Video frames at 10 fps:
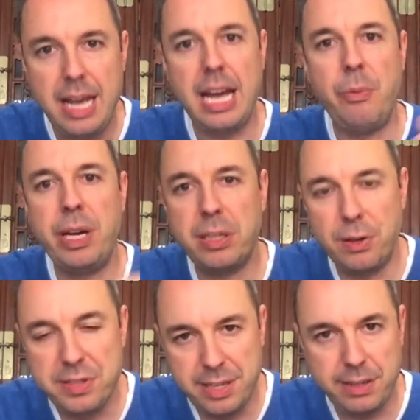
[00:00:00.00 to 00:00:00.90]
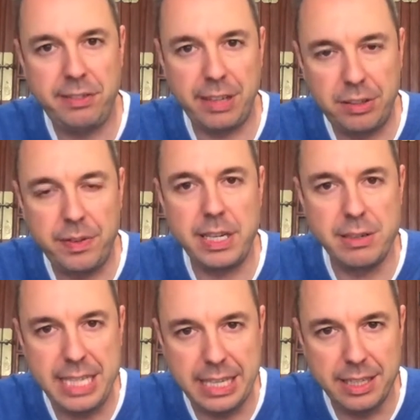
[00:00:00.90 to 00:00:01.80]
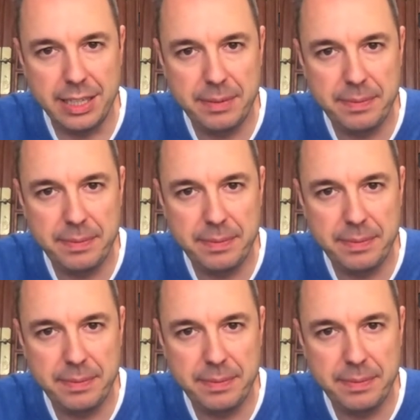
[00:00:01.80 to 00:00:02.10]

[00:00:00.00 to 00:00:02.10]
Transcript: And we closed another 6-figure deal.